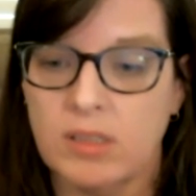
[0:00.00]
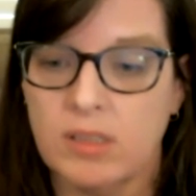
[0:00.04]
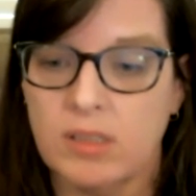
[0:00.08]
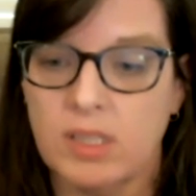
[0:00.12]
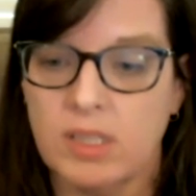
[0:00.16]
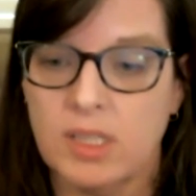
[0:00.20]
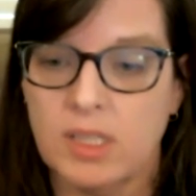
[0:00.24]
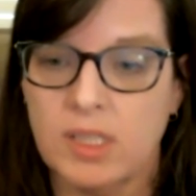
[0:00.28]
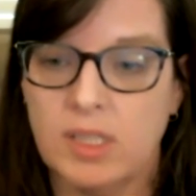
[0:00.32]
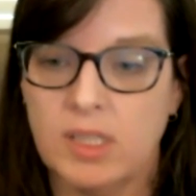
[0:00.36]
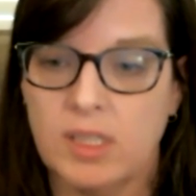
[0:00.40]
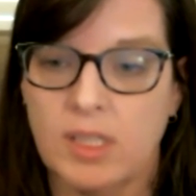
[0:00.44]
And
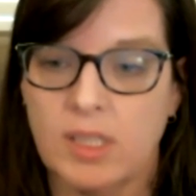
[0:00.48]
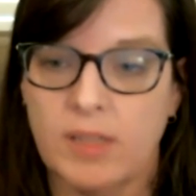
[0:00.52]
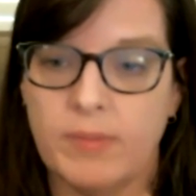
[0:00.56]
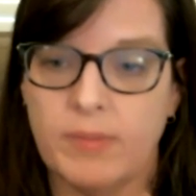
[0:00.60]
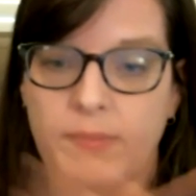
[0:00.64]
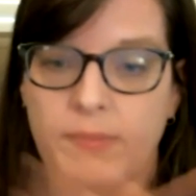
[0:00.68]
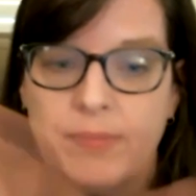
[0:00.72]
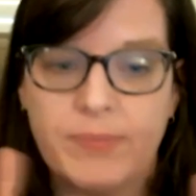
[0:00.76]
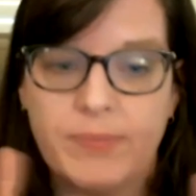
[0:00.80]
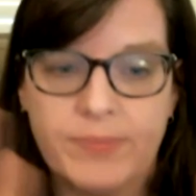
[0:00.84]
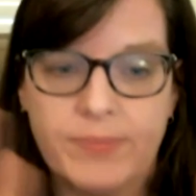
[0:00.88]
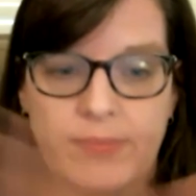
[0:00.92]
I said,
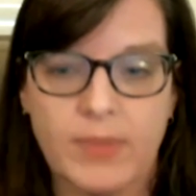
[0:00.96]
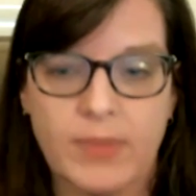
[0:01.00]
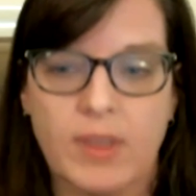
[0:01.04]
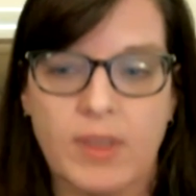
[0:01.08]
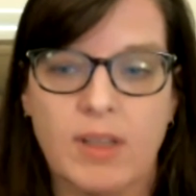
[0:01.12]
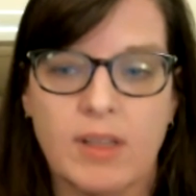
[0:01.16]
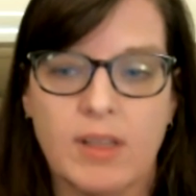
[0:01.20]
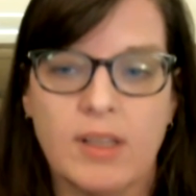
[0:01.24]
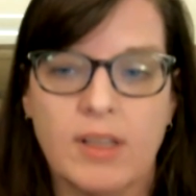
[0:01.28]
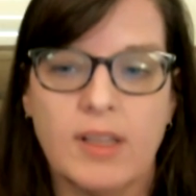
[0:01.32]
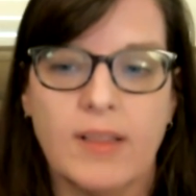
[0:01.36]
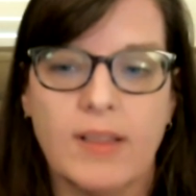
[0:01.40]

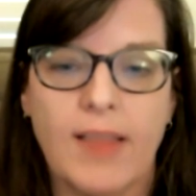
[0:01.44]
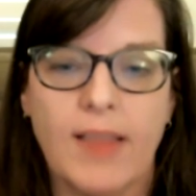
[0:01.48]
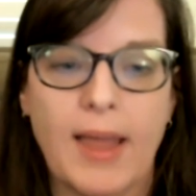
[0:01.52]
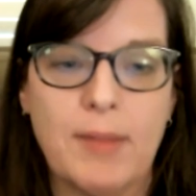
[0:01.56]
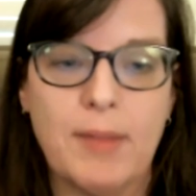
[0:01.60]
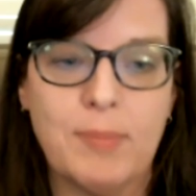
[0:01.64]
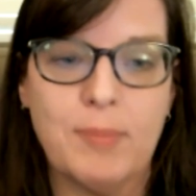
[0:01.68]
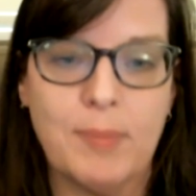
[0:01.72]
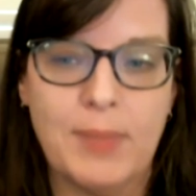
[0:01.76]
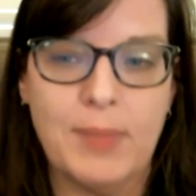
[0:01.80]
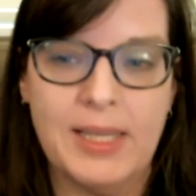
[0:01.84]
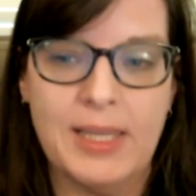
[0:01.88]

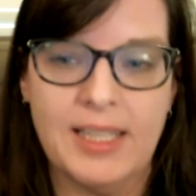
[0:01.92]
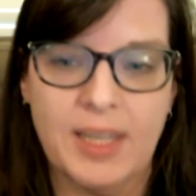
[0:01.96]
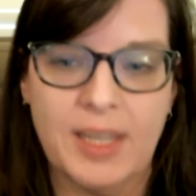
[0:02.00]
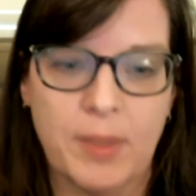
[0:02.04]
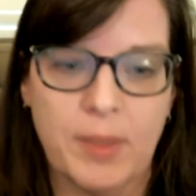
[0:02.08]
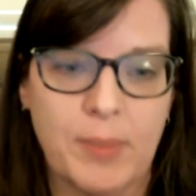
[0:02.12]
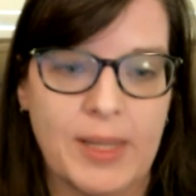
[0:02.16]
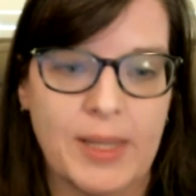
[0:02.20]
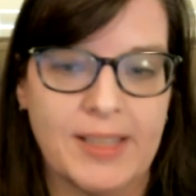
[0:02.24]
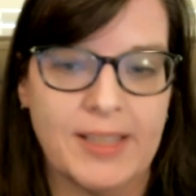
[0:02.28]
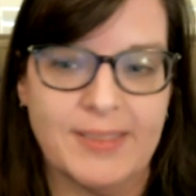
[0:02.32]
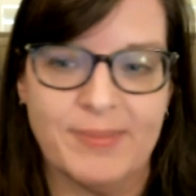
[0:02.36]
let me
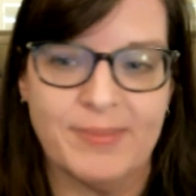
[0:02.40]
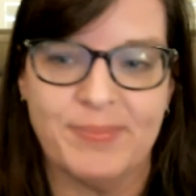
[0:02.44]
come in.